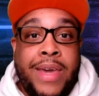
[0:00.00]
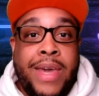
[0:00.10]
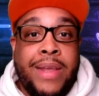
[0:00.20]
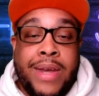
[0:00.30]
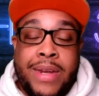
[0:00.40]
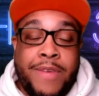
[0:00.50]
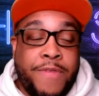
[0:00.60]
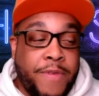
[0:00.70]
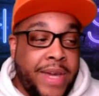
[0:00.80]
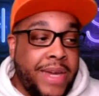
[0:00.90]
He looking in the
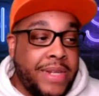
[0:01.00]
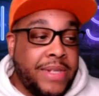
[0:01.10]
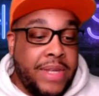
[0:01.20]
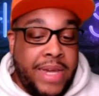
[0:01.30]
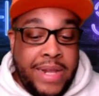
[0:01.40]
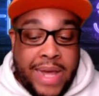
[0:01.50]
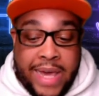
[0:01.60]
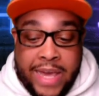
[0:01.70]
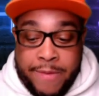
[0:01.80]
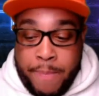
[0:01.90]
fridge and he
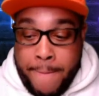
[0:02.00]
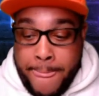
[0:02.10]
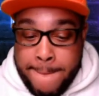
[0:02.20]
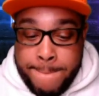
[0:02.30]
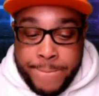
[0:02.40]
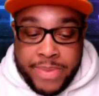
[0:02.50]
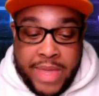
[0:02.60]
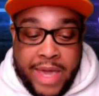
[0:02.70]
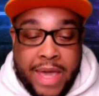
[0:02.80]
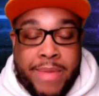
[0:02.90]
like,
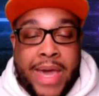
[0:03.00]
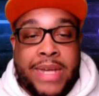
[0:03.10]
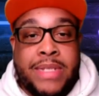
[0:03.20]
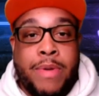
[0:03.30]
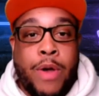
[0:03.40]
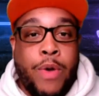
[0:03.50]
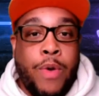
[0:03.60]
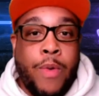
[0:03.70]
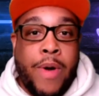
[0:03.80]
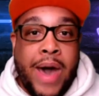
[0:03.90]
damn, I got some
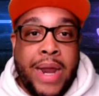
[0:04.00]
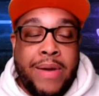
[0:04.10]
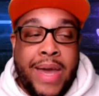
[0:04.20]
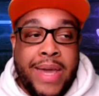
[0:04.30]
old water.